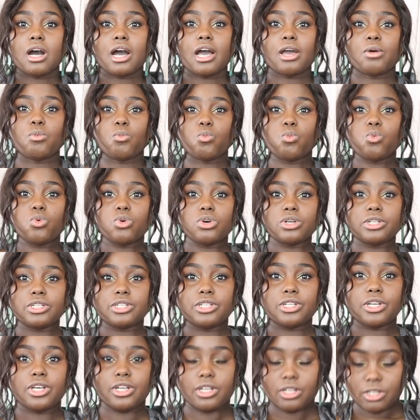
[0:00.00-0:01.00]
I
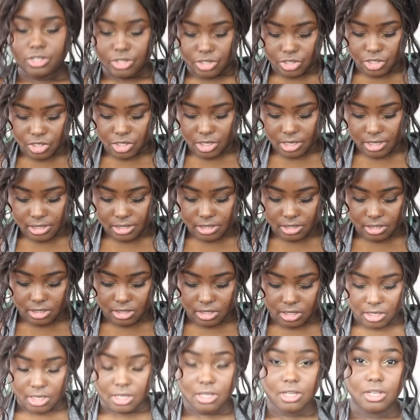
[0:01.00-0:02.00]
would
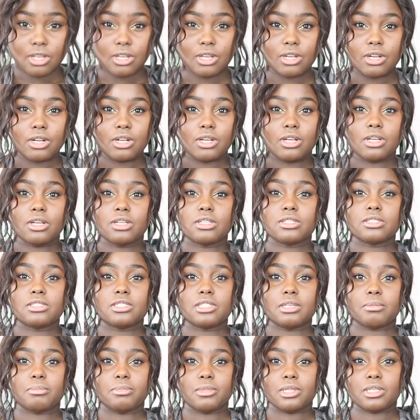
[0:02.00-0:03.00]
just
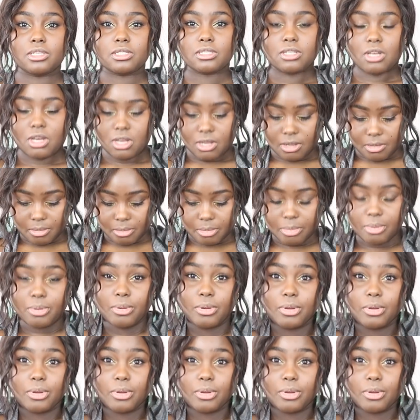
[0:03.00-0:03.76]
zip this up